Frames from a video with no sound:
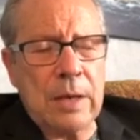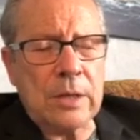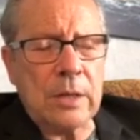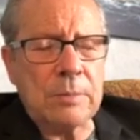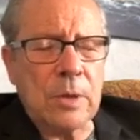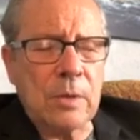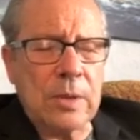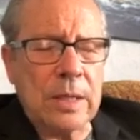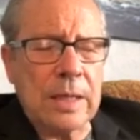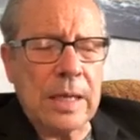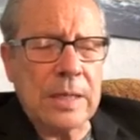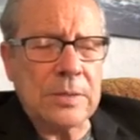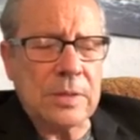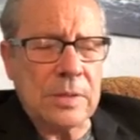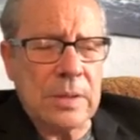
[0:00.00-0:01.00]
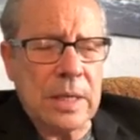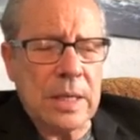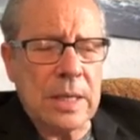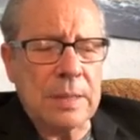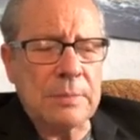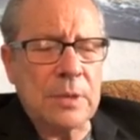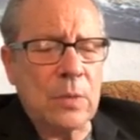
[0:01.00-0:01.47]
communicate to
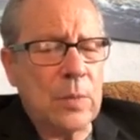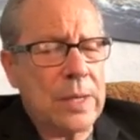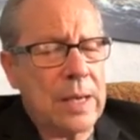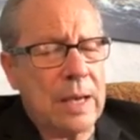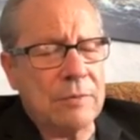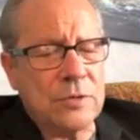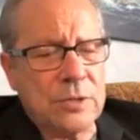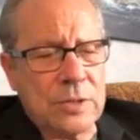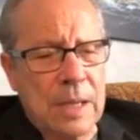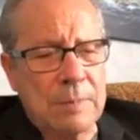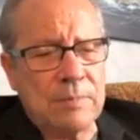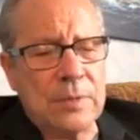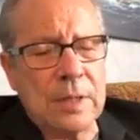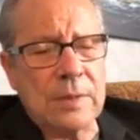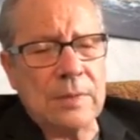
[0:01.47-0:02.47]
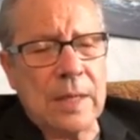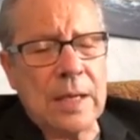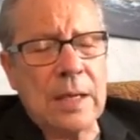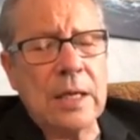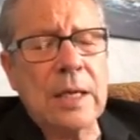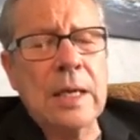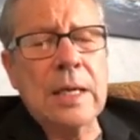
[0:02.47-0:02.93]
them that we have something
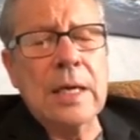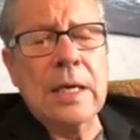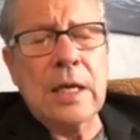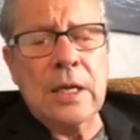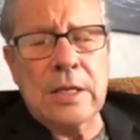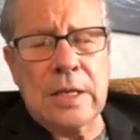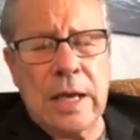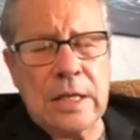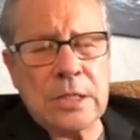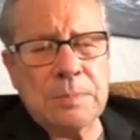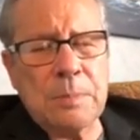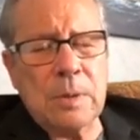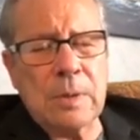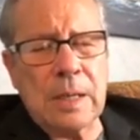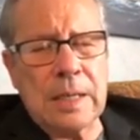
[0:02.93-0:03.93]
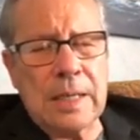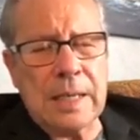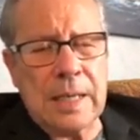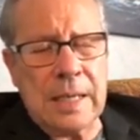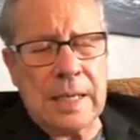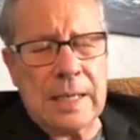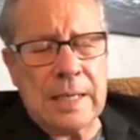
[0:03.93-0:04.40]
they desperately
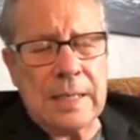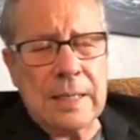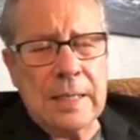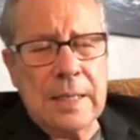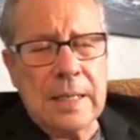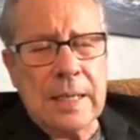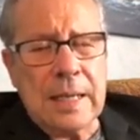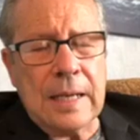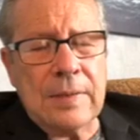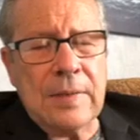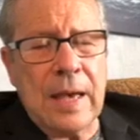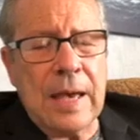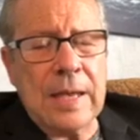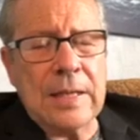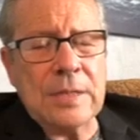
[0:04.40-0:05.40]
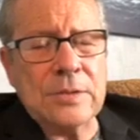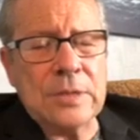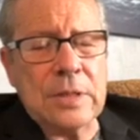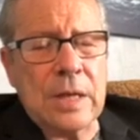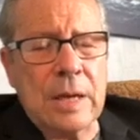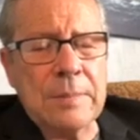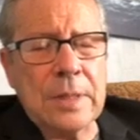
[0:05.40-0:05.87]
need, and that is to
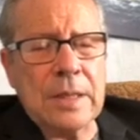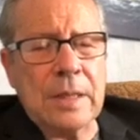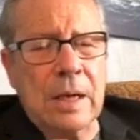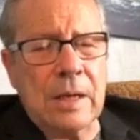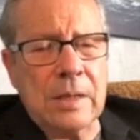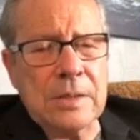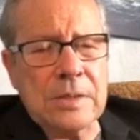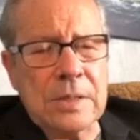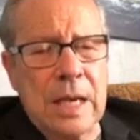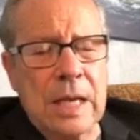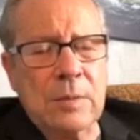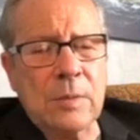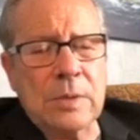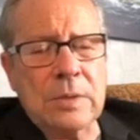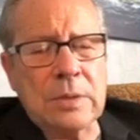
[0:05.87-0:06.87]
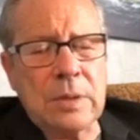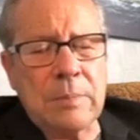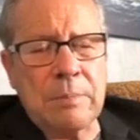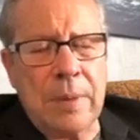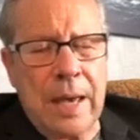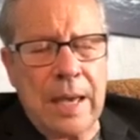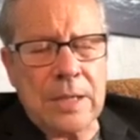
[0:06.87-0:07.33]
come in contact with the
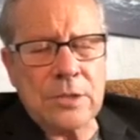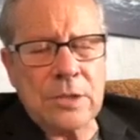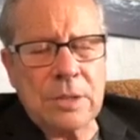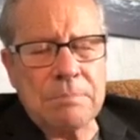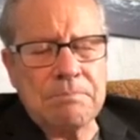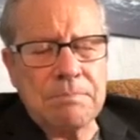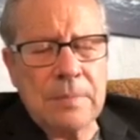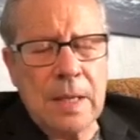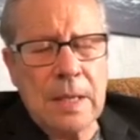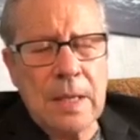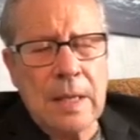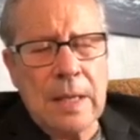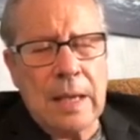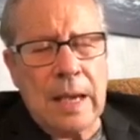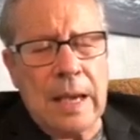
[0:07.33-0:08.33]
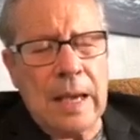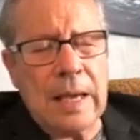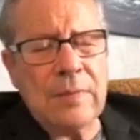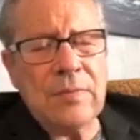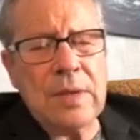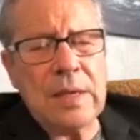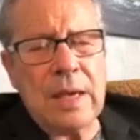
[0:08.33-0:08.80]
compassion
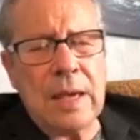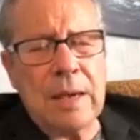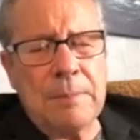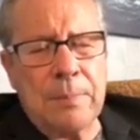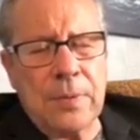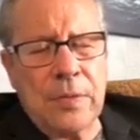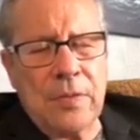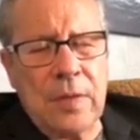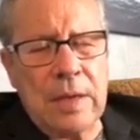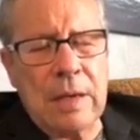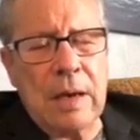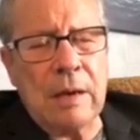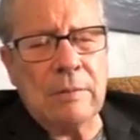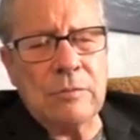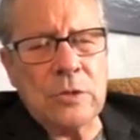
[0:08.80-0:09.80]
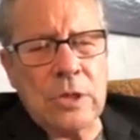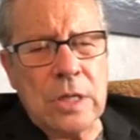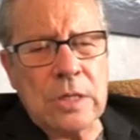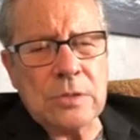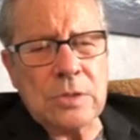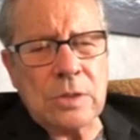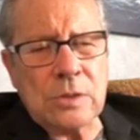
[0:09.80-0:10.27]
and the empathy of
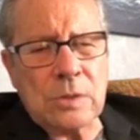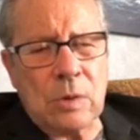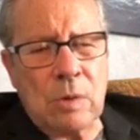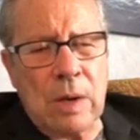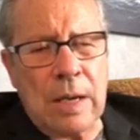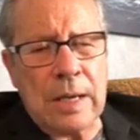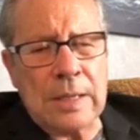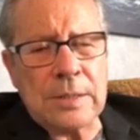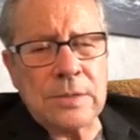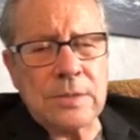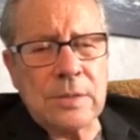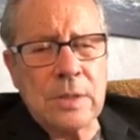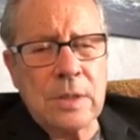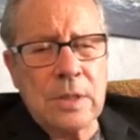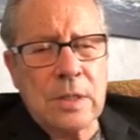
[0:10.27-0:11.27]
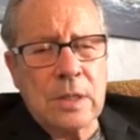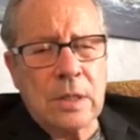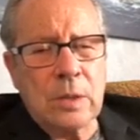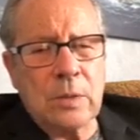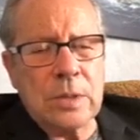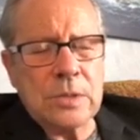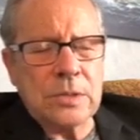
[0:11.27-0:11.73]
Jesus Christ,
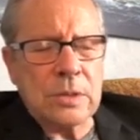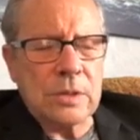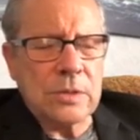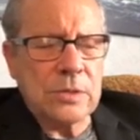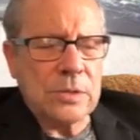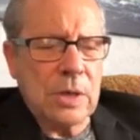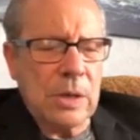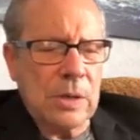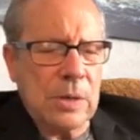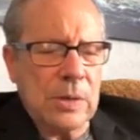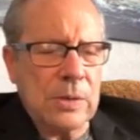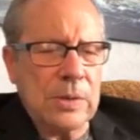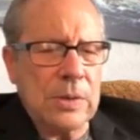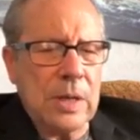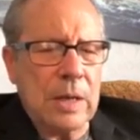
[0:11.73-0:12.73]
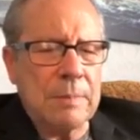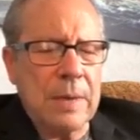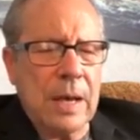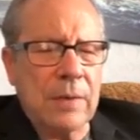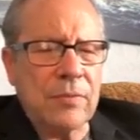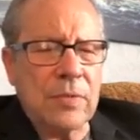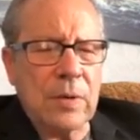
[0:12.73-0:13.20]
who is concerned
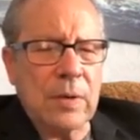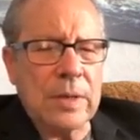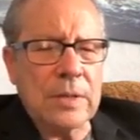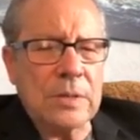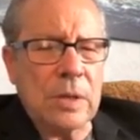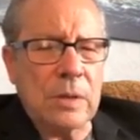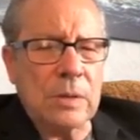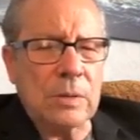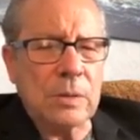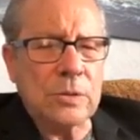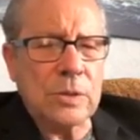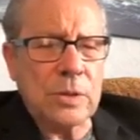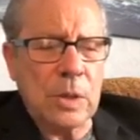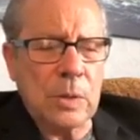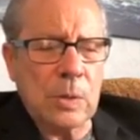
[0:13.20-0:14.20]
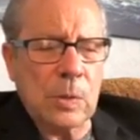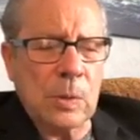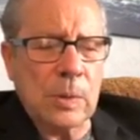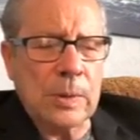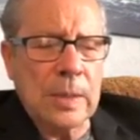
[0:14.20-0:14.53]
about their eternal soul.